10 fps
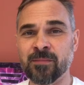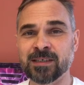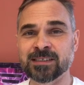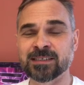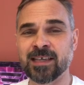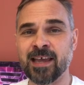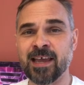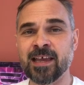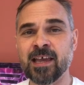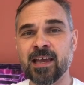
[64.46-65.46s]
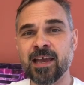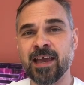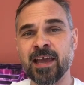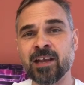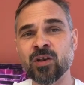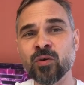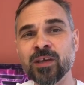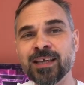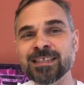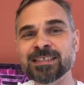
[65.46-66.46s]
I must say, and
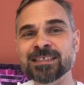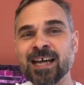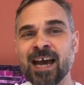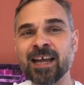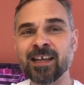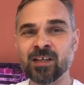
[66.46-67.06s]
looking inside